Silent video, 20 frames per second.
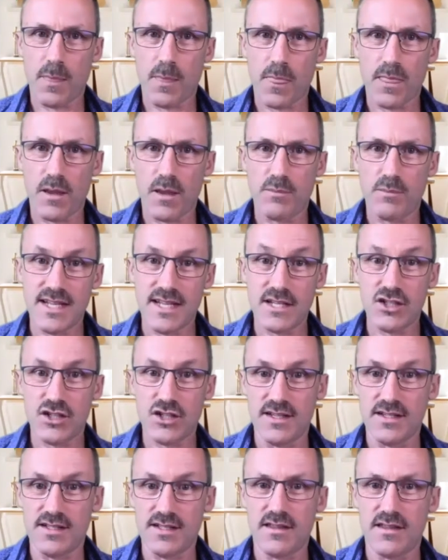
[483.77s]
potentially is
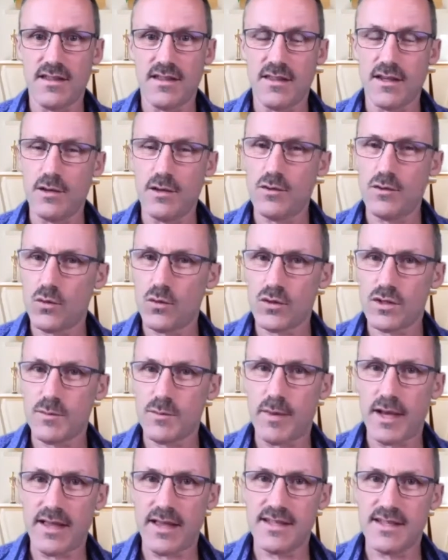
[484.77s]
the thing that you talked
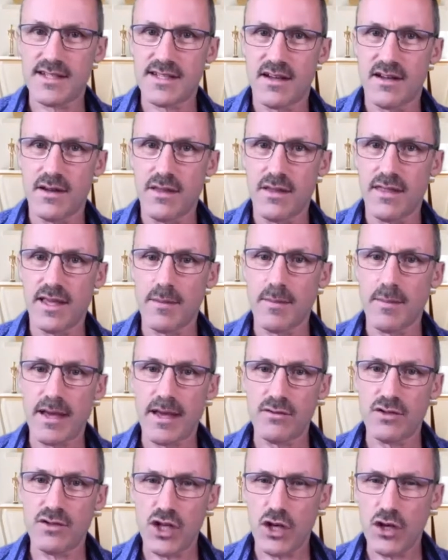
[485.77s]
about, this kind of thing about
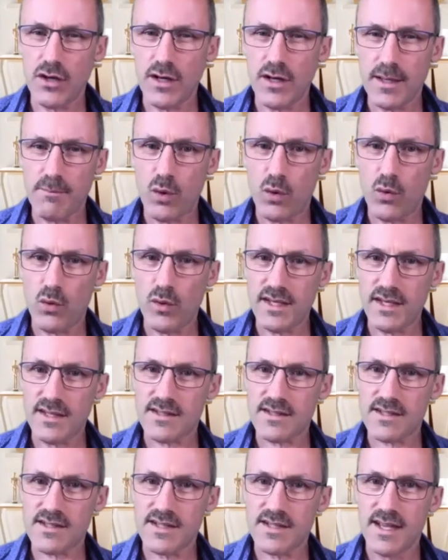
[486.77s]
turning
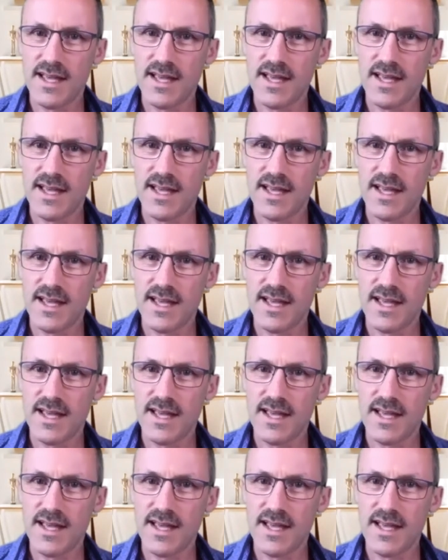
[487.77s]
points.